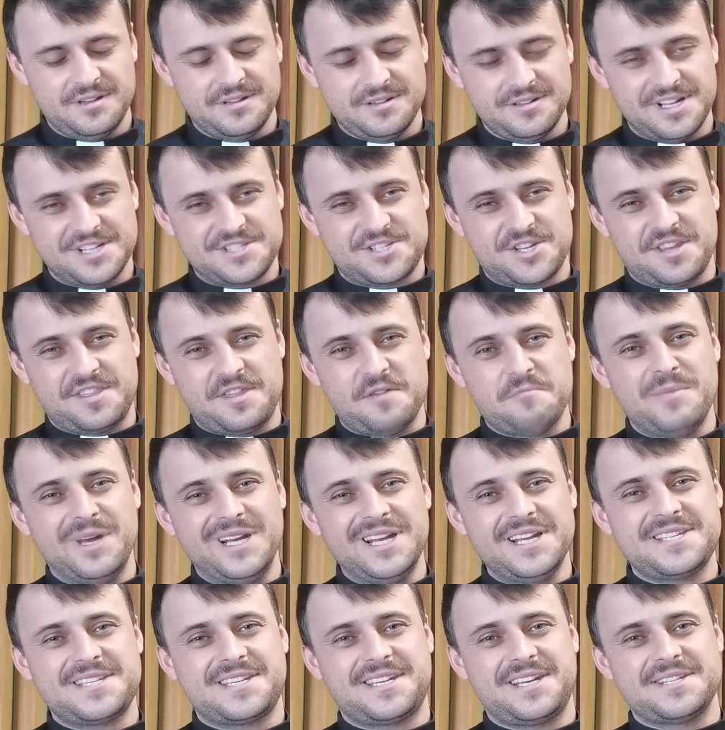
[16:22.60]
And so the
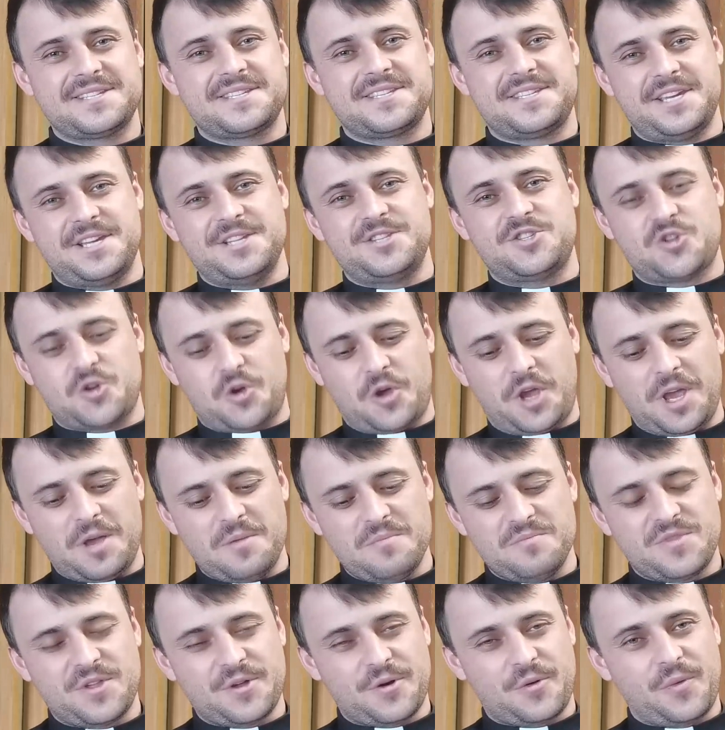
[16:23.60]
minister said to
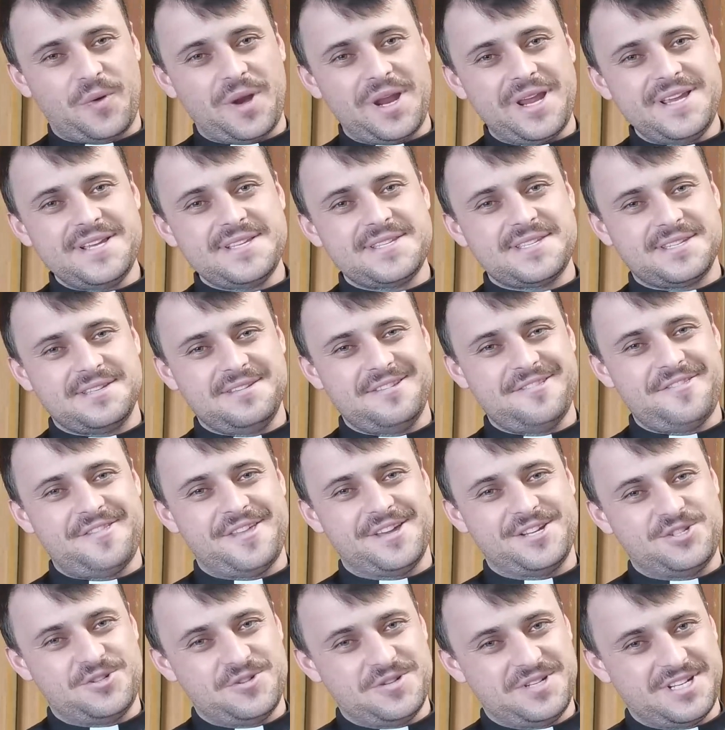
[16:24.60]
him, The reason
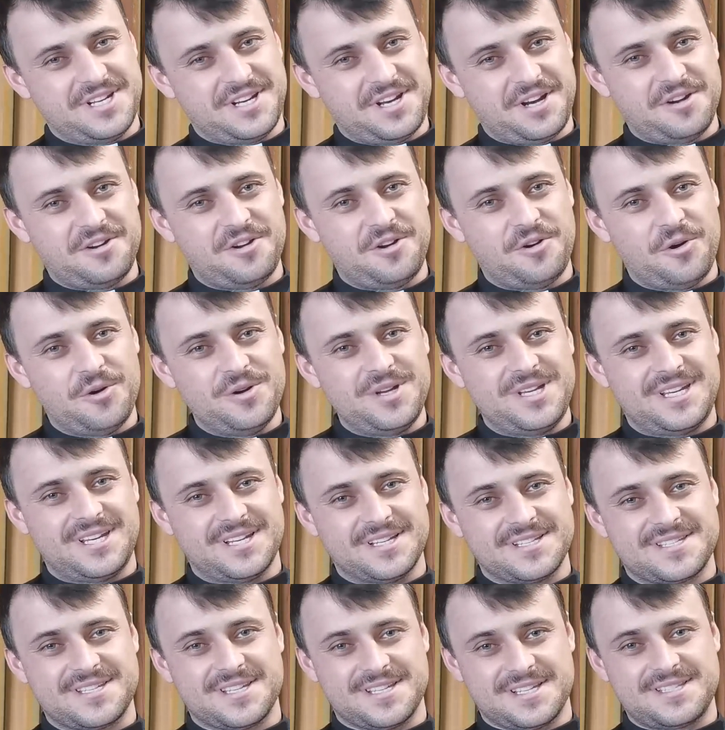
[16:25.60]
that you didn't
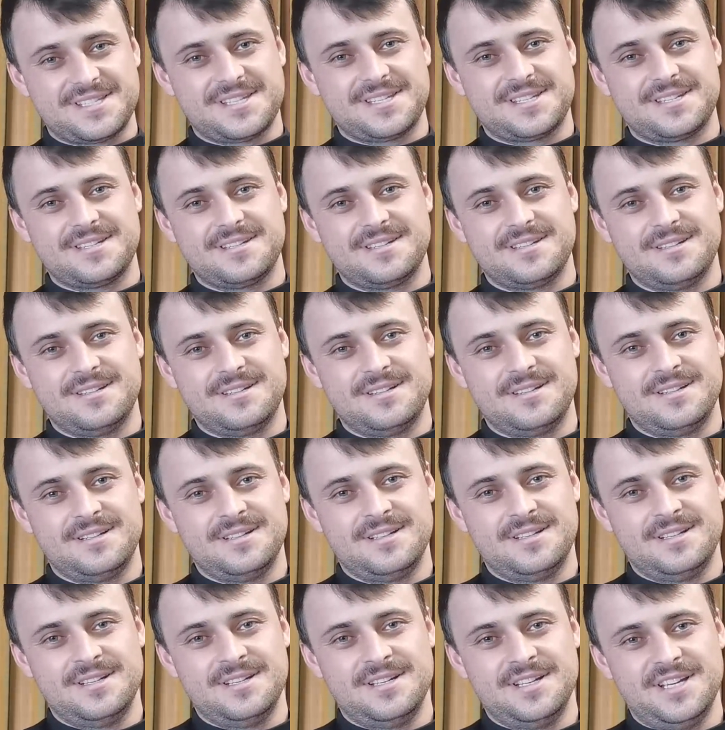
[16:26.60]
notice it
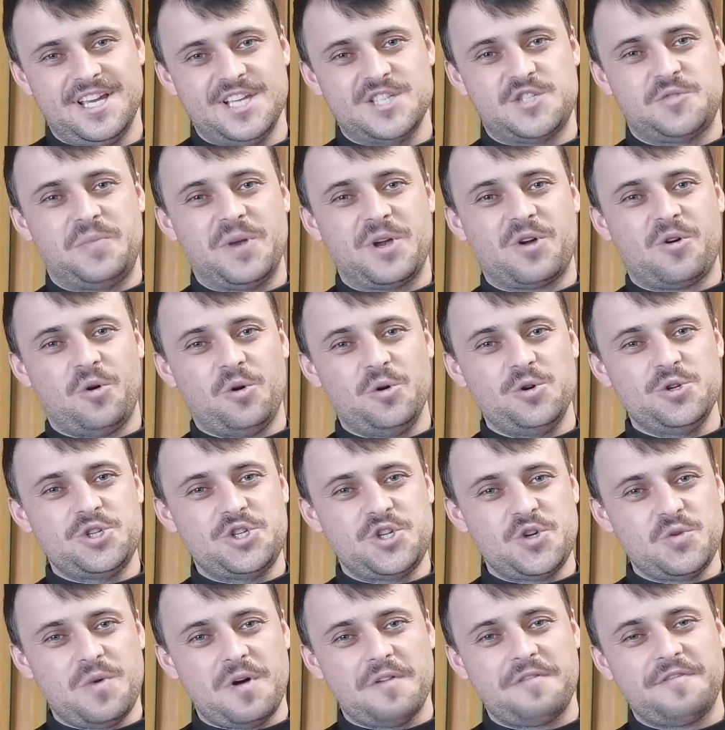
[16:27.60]
is because
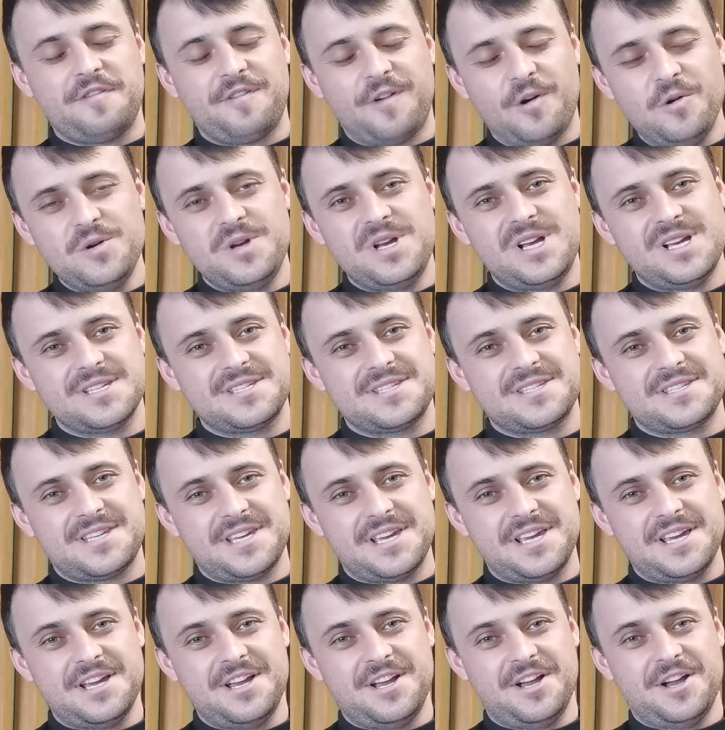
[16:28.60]
you were
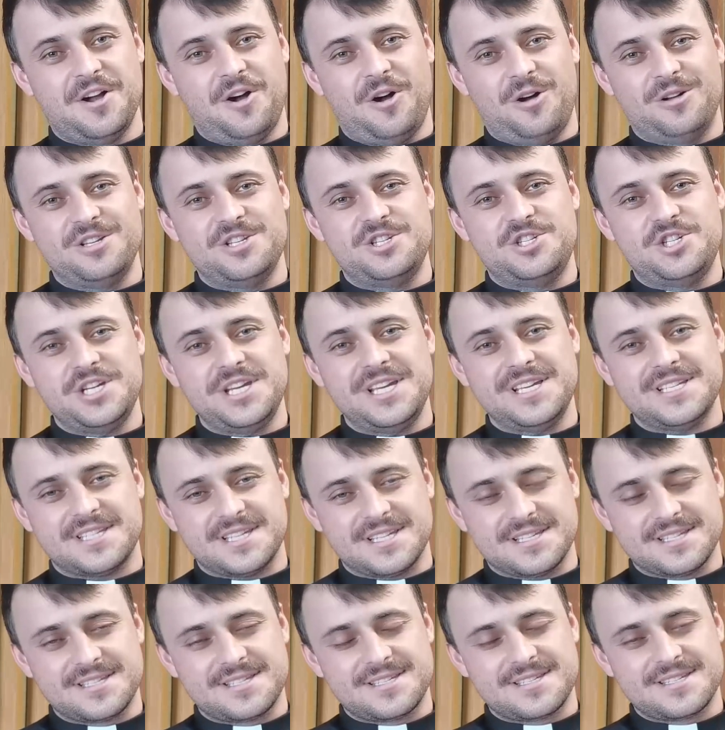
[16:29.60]
focusing on
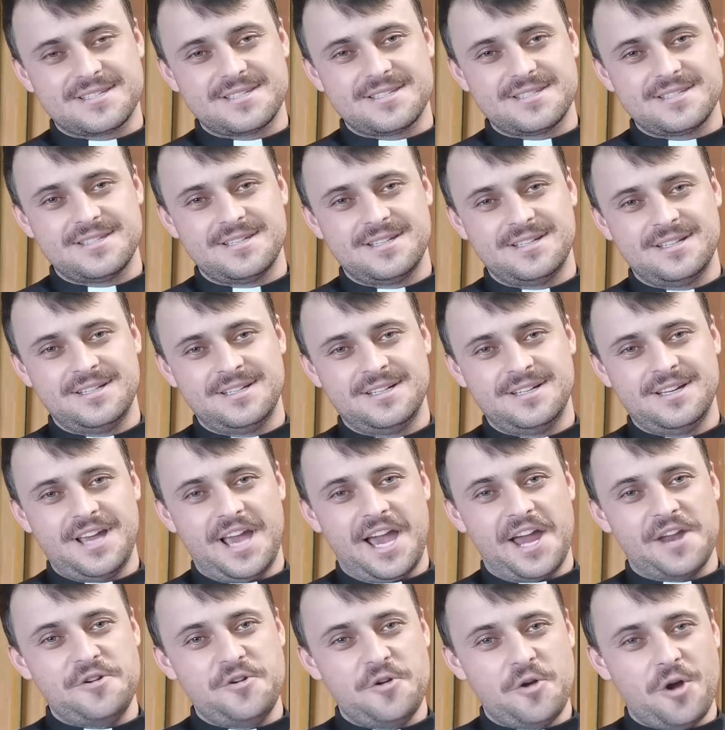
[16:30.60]
Jesus
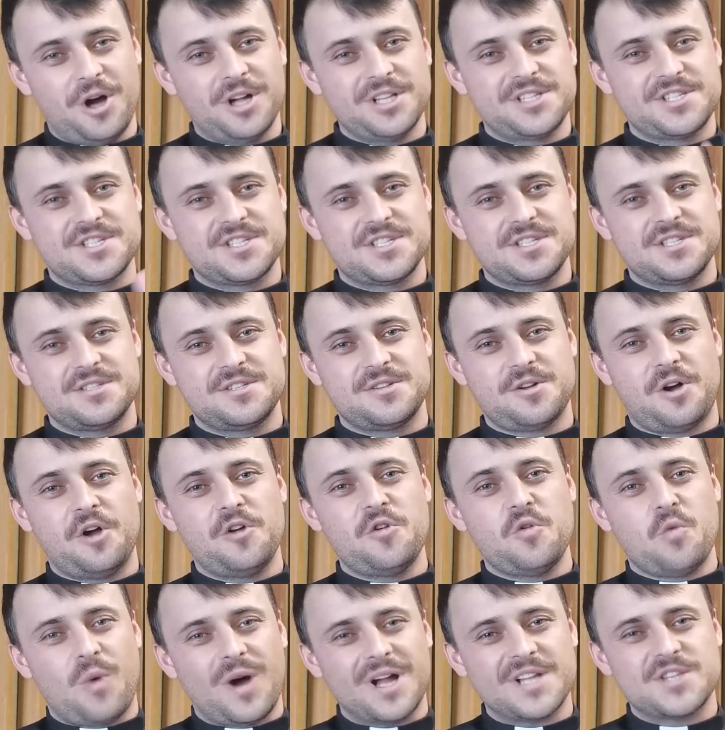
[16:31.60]
and not
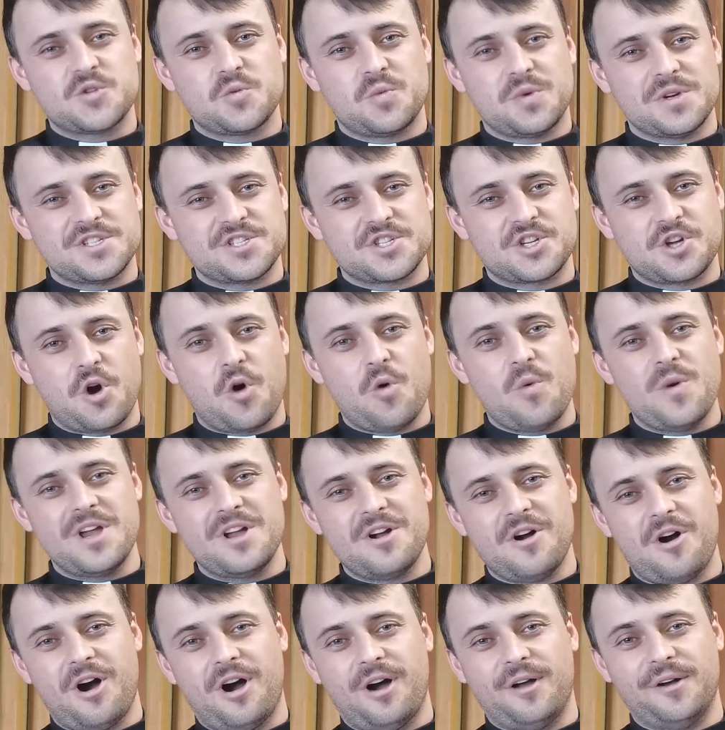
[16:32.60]
on what was
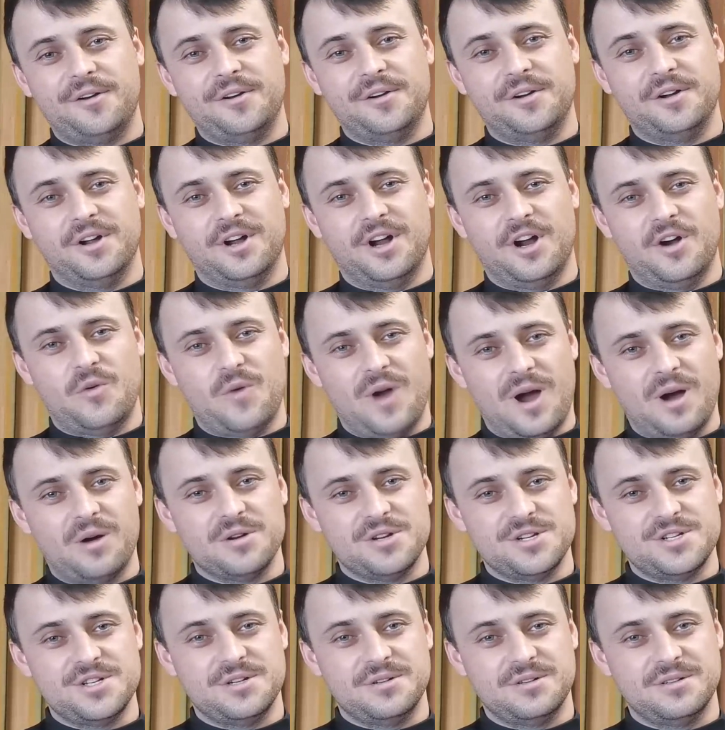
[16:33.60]
going on
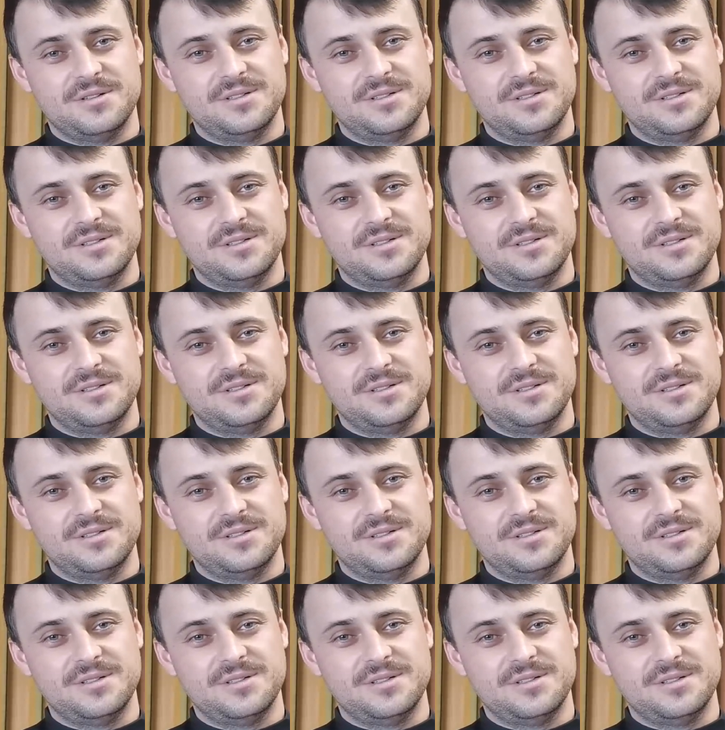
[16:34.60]
around you.